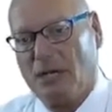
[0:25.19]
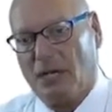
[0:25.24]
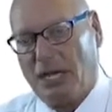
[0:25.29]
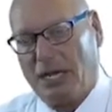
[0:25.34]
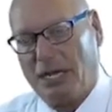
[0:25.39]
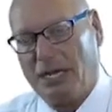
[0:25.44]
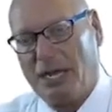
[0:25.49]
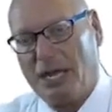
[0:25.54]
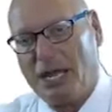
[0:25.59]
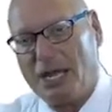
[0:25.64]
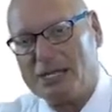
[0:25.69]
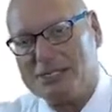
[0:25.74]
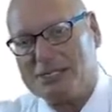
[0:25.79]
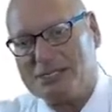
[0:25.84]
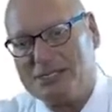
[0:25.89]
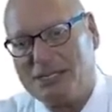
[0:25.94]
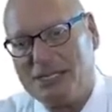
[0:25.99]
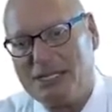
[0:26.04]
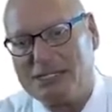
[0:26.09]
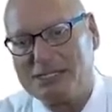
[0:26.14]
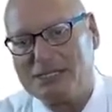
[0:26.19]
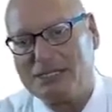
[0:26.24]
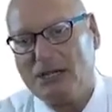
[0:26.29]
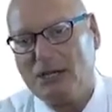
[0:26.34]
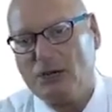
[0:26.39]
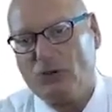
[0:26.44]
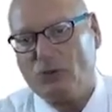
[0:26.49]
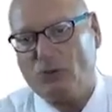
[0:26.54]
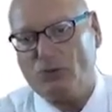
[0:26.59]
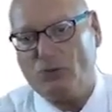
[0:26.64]
And as this
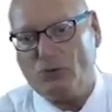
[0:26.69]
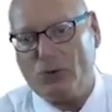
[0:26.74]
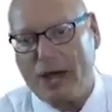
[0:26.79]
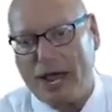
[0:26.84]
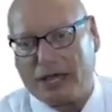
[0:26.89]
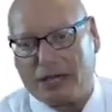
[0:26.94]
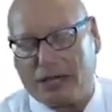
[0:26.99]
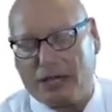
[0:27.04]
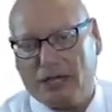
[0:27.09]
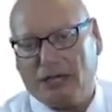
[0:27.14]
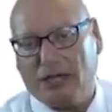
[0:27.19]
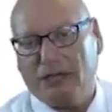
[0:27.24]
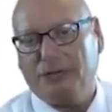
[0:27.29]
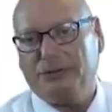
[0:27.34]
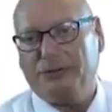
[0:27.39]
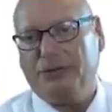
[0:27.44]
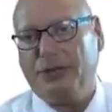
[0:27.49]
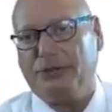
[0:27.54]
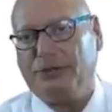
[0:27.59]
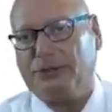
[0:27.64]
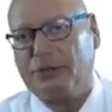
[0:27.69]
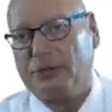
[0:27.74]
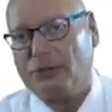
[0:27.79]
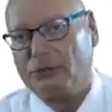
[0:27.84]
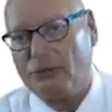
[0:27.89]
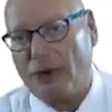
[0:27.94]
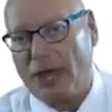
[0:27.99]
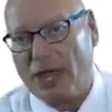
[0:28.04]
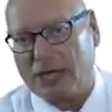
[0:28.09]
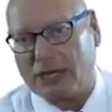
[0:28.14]
rack, teeth
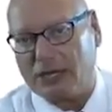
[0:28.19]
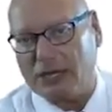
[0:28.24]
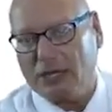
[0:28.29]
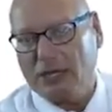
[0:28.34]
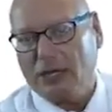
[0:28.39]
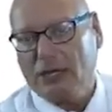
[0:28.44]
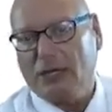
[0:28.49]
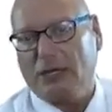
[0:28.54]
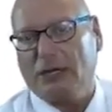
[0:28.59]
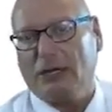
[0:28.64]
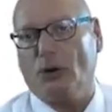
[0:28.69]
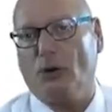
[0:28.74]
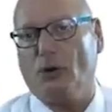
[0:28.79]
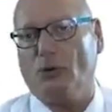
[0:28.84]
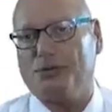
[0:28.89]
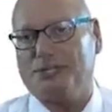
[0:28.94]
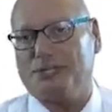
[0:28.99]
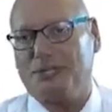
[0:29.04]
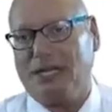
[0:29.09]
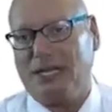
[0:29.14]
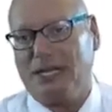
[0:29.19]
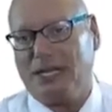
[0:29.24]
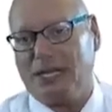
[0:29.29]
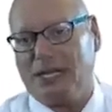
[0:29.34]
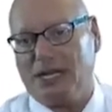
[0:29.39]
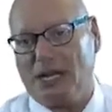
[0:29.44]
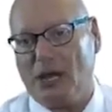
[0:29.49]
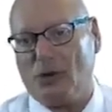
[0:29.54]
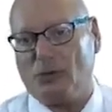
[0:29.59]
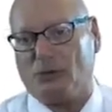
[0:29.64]
rack, goes in
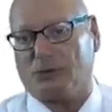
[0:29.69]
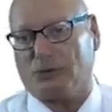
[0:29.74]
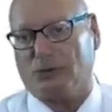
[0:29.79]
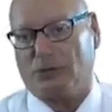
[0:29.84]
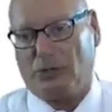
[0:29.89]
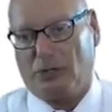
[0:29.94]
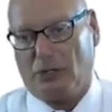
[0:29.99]
and out